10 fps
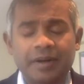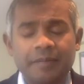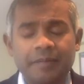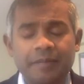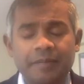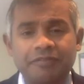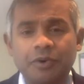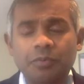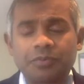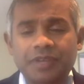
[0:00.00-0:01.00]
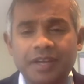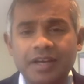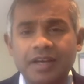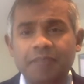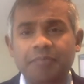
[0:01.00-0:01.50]
and forms
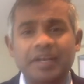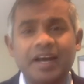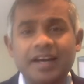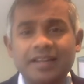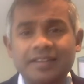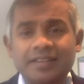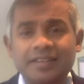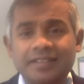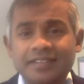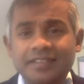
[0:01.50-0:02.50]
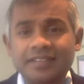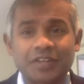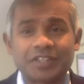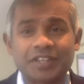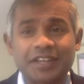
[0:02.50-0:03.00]
a benign
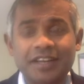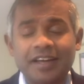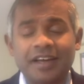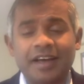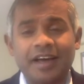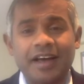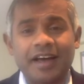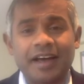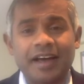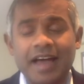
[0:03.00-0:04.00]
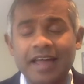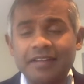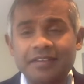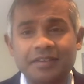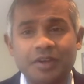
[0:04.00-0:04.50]
cystic structure.
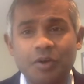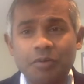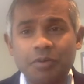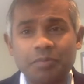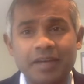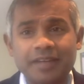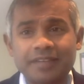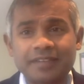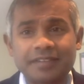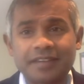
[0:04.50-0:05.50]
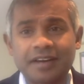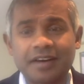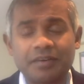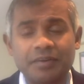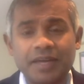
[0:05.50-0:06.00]
And common places
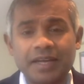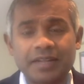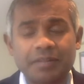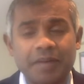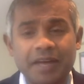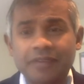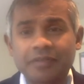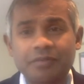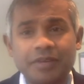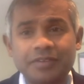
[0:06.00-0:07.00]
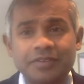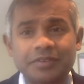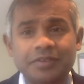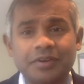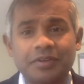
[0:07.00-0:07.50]
are really the back of the wrist or
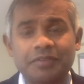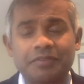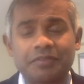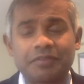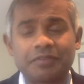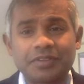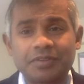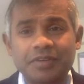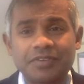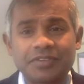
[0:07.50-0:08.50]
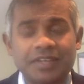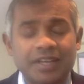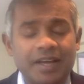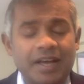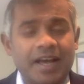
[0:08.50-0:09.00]
the front of the wrist.
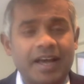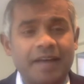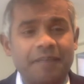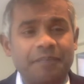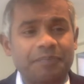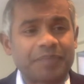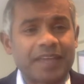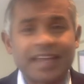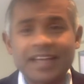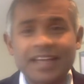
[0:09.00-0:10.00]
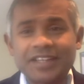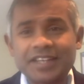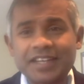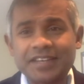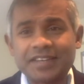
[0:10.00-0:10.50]
Occasionally
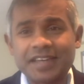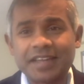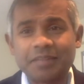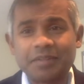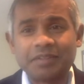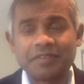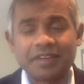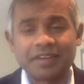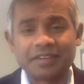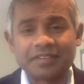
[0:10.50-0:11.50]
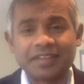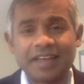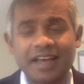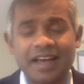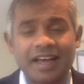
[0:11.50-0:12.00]
you can get them in the fingers,
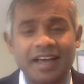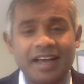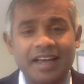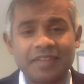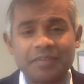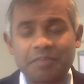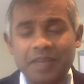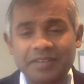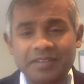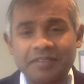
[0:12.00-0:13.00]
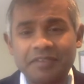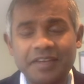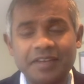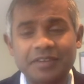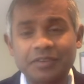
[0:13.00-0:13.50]
in the base of the
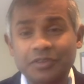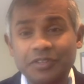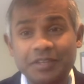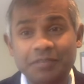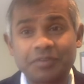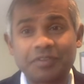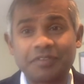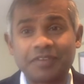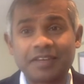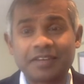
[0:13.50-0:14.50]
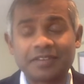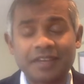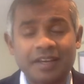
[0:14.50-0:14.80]
fingers or the tips of the fingers.